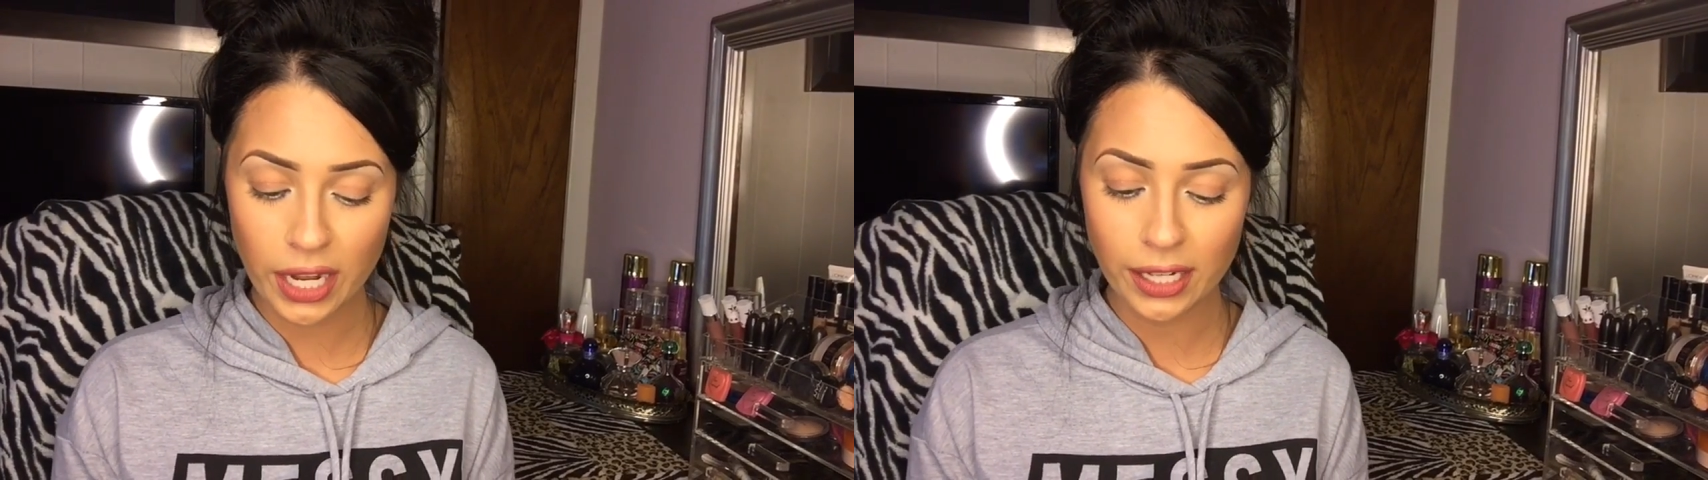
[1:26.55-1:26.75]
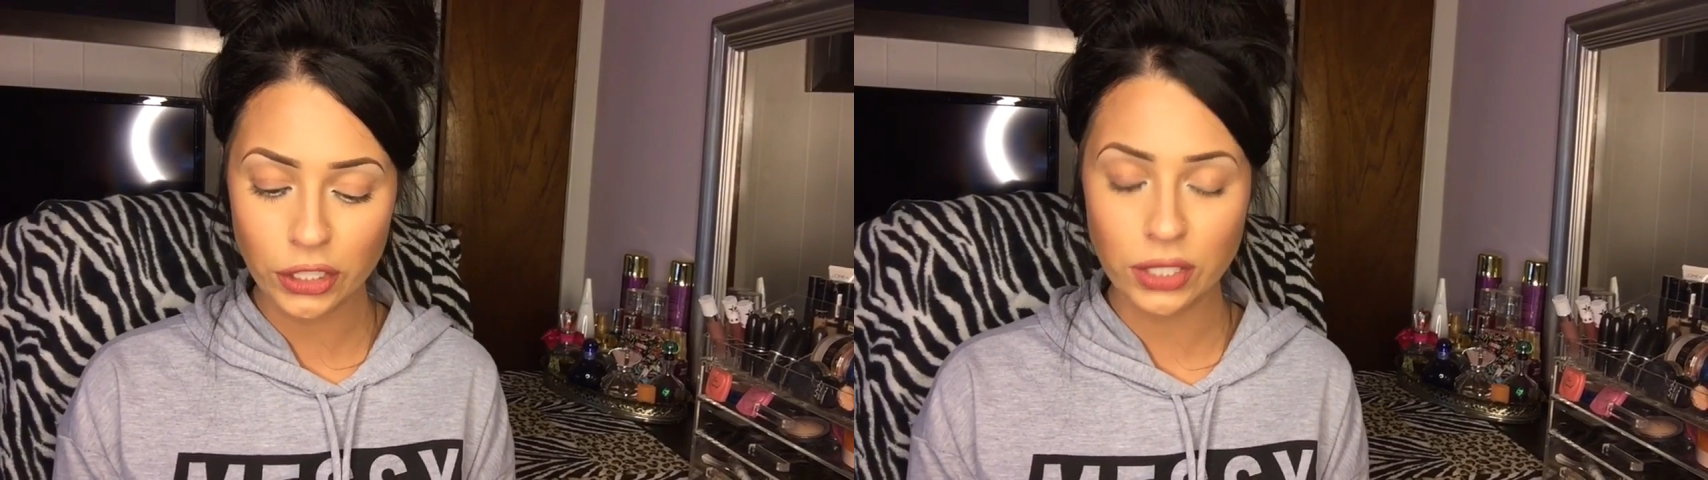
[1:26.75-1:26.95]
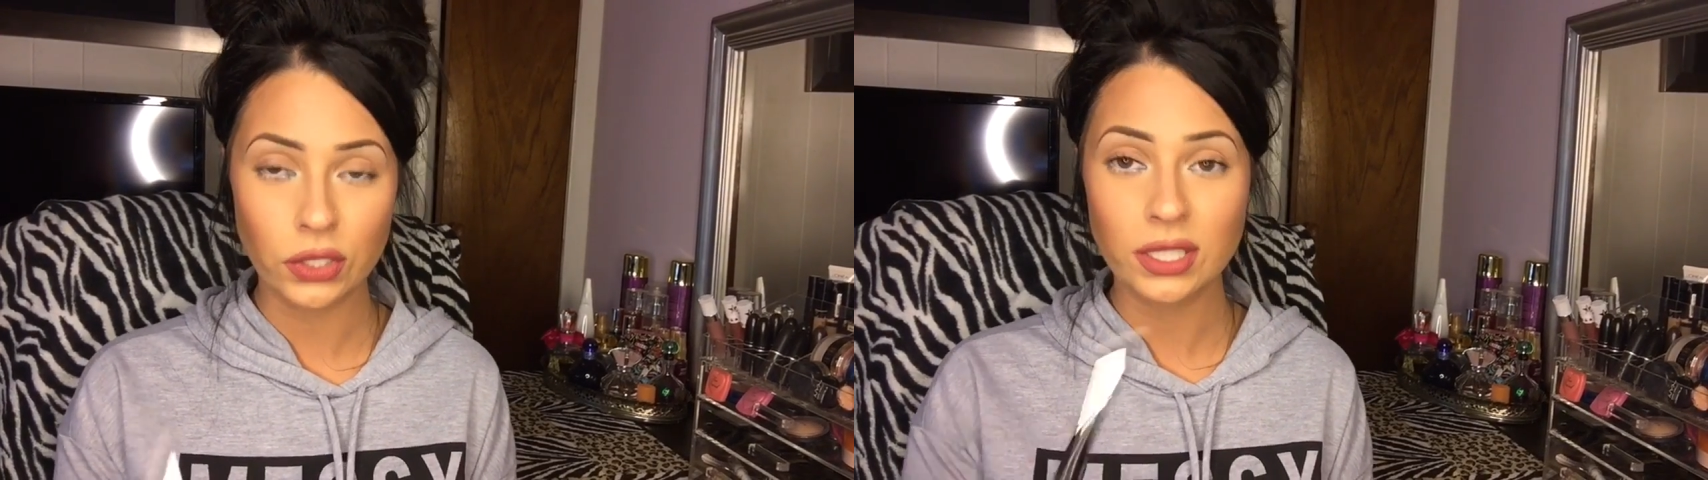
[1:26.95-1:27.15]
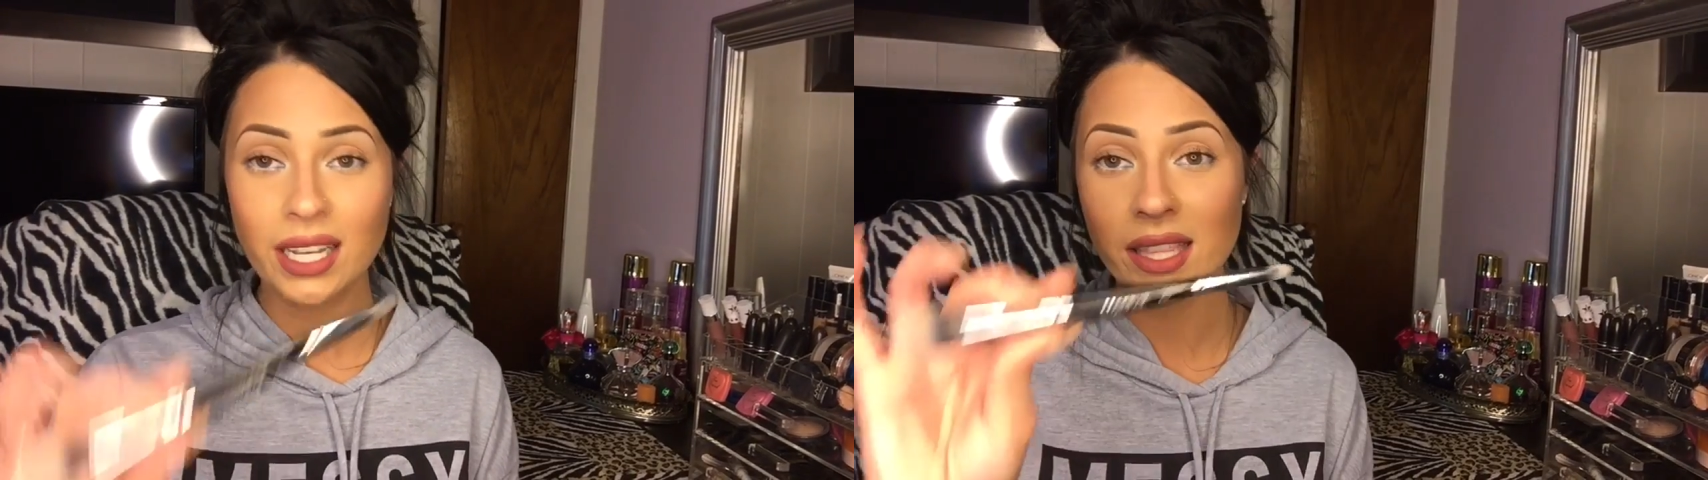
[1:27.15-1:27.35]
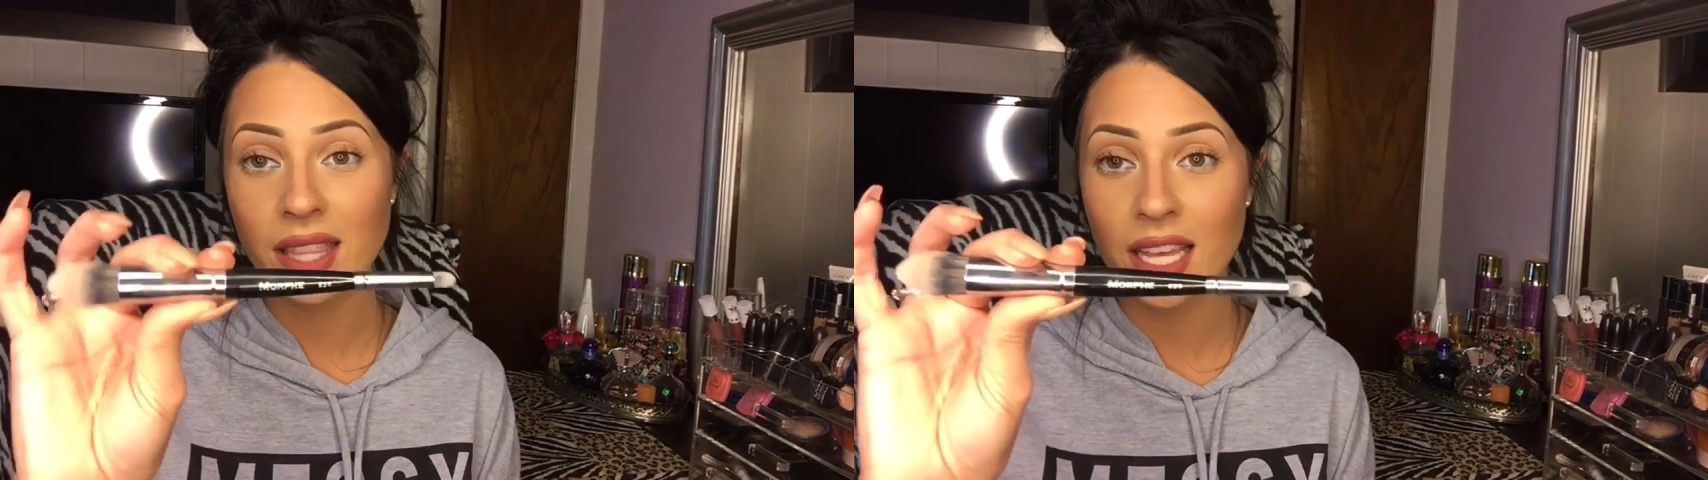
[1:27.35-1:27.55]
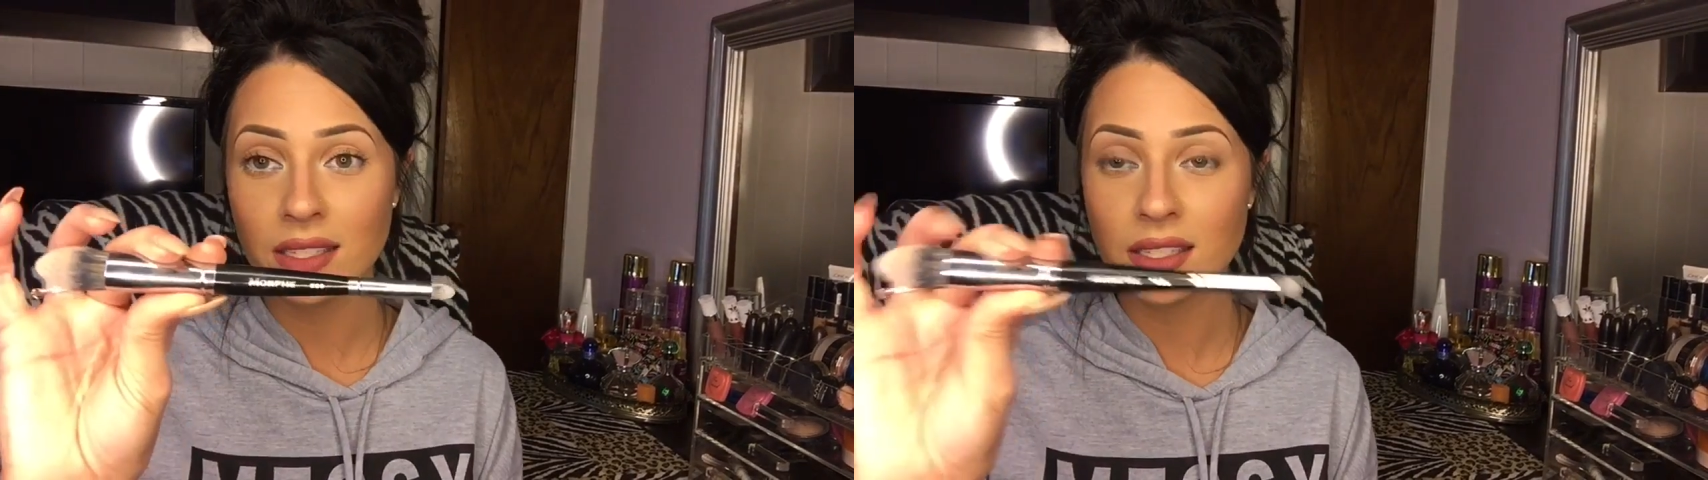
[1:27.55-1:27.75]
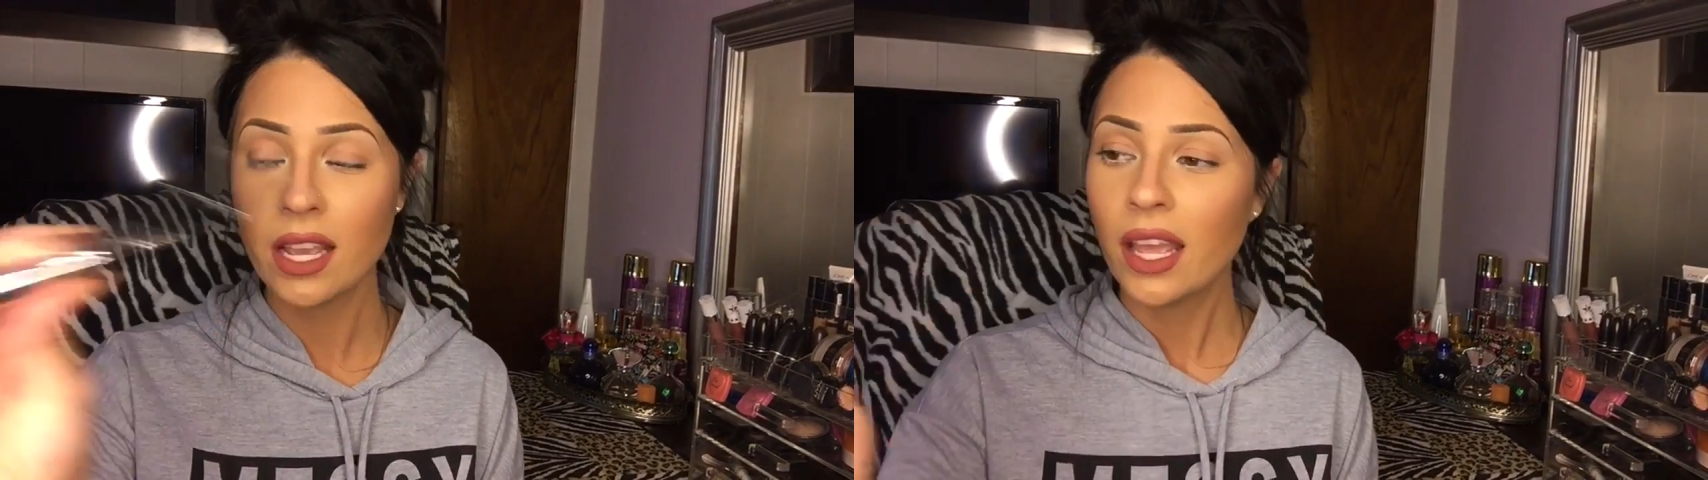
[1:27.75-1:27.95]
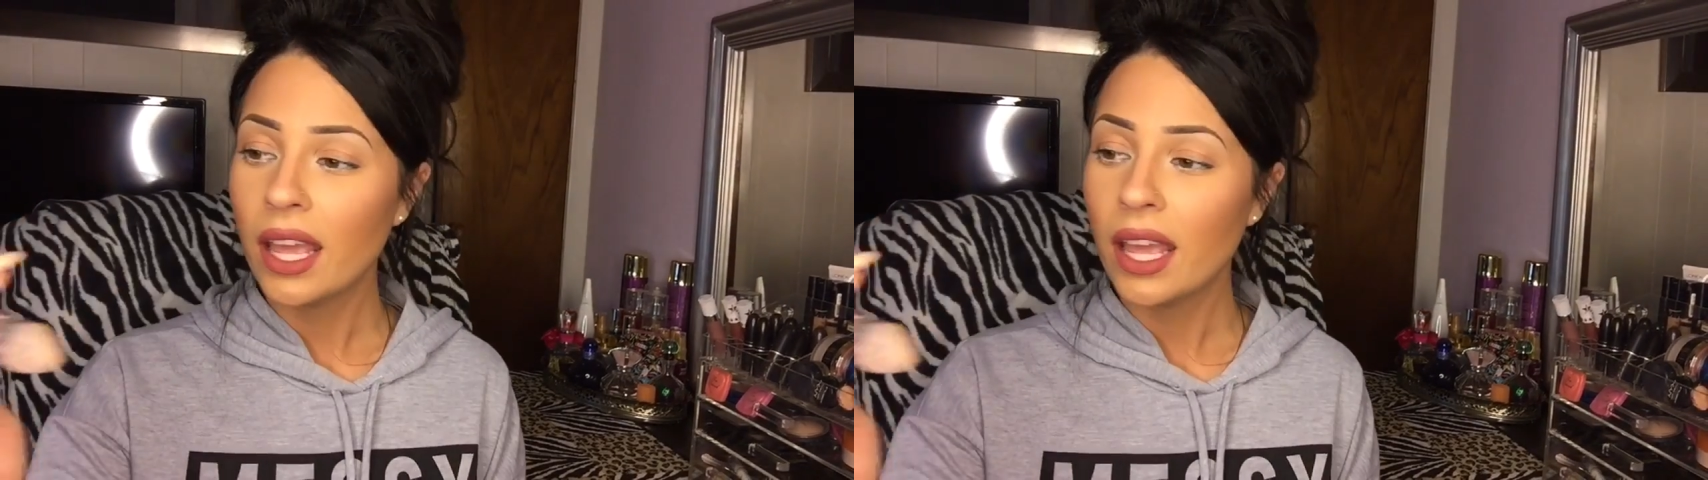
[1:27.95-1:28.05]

and it just looks like this.